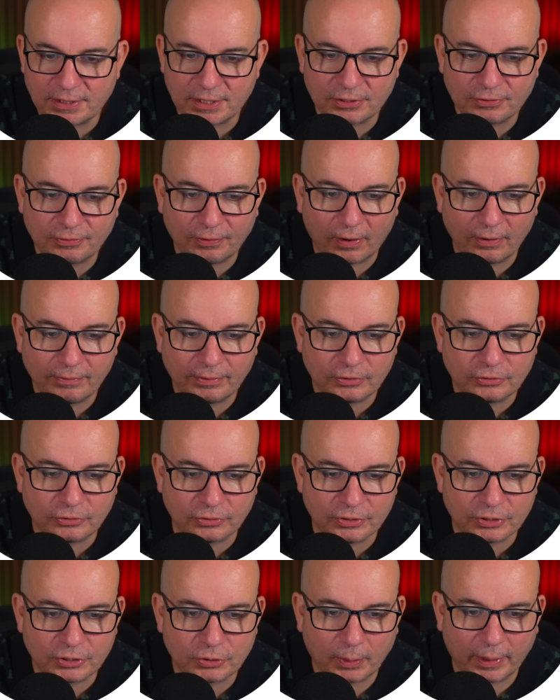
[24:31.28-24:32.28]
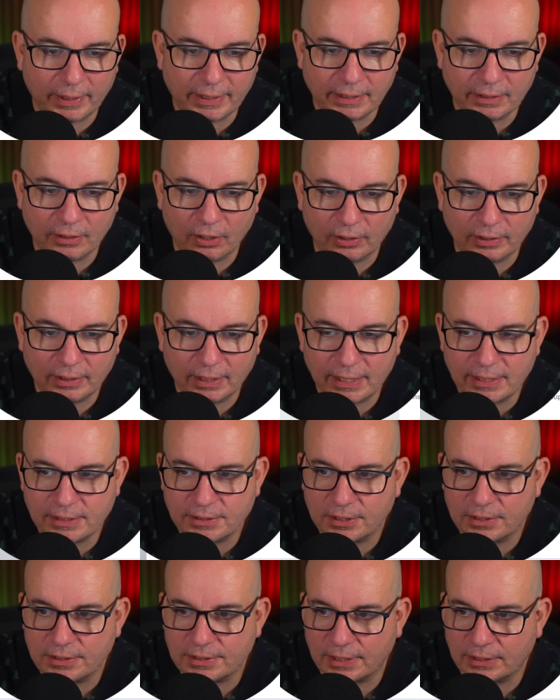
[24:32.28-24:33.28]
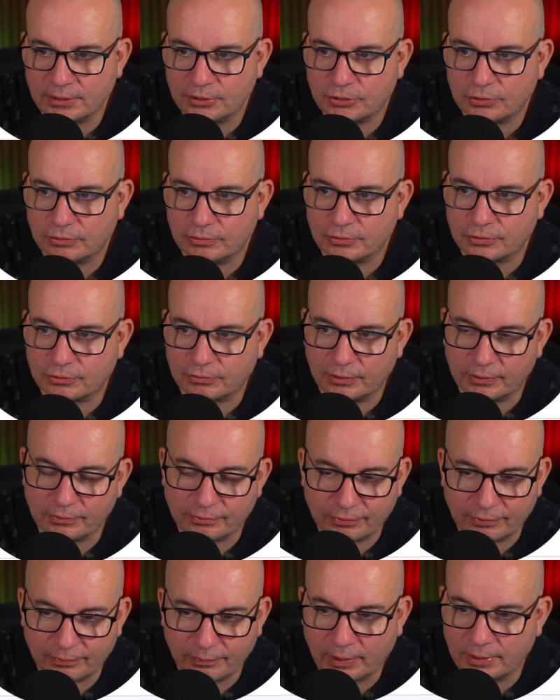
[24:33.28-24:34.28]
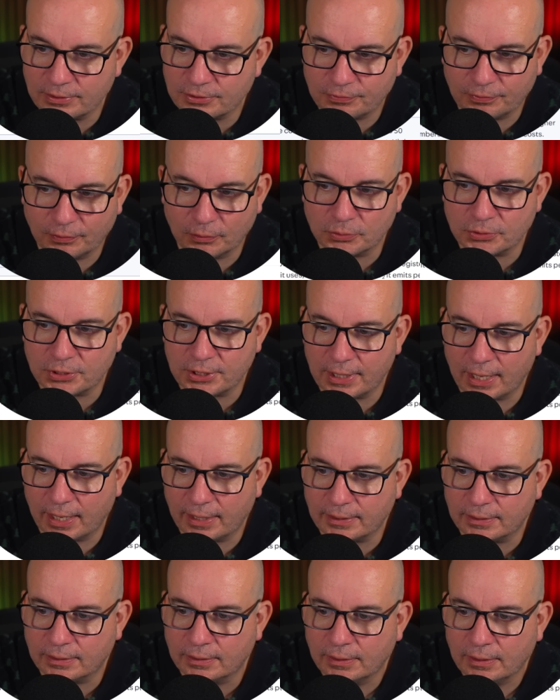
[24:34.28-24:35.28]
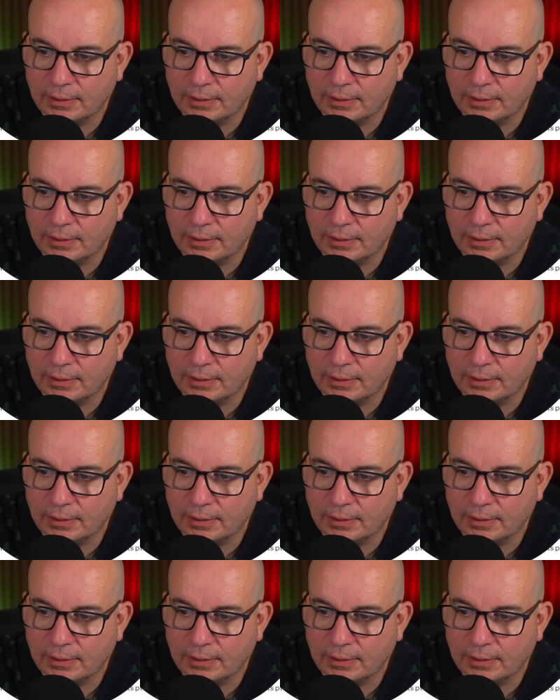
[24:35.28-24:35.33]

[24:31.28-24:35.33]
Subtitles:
is 529 litres. Insurance group is 48,